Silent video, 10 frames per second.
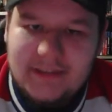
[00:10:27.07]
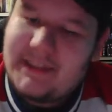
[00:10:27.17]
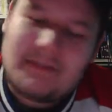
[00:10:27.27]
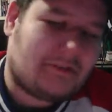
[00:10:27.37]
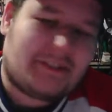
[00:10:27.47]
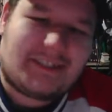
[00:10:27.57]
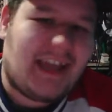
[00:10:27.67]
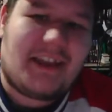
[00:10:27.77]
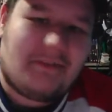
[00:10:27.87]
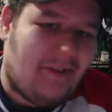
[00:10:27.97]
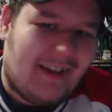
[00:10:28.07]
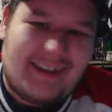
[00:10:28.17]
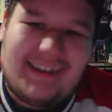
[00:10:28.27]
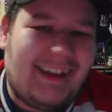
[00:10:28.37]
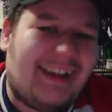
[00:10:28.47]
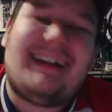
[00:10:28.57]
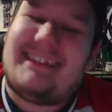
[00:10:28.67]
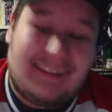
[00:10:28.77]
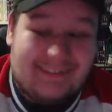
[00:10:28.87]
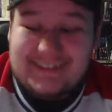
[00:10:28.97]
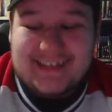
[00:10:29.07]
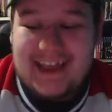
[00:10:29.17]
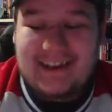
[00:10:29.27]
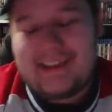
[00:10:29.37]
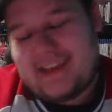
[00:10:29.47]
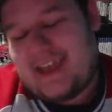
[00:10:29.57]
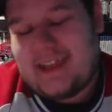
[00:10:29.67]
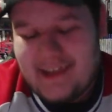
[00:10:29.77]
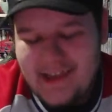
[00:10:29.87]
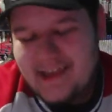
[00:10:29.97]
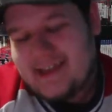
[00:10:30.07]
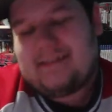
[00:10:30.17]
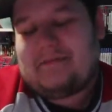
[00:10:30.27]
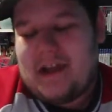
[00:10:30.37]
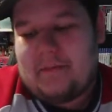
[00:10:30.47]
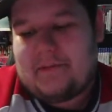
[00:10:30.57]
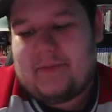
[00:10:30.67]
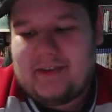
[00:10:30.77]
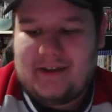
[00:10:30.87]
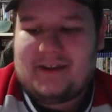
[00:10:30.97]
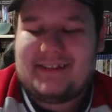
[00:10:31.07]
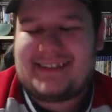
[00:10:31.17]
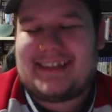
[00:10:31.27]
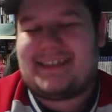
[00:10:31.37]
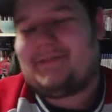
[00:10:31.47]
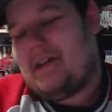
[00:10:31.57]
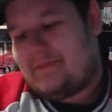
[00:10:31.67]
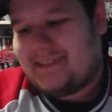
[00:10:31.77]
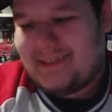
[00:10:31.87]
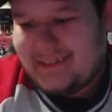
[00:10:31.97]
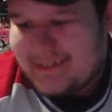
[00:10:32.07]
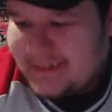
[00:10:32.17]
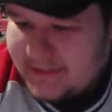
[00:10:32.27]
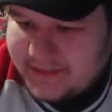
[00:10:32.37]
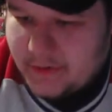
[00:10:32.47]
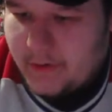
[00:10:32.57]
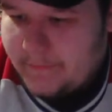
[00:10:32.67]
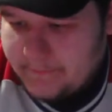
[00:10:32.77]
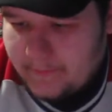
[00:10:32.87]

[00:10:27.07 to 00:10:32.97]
They were just kind of, like, hey, we're happy to be here. Let's get swept. Let's do it.